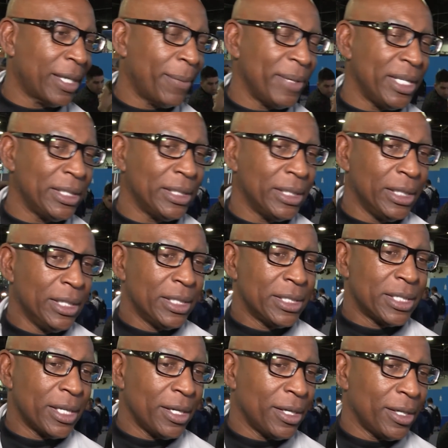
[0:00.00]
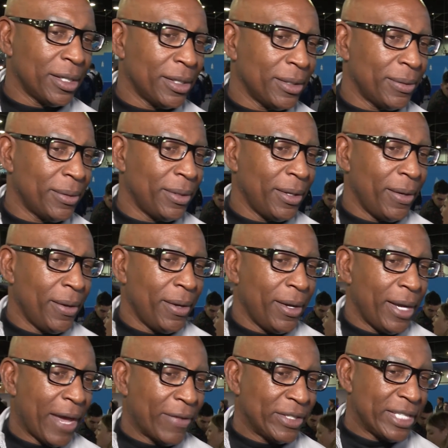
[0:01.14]
I mean, to
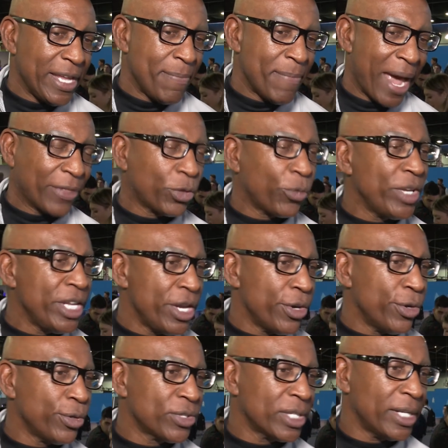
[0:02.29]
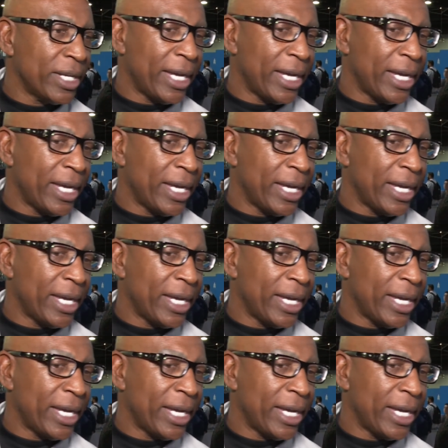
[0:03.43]
have the team back 3 years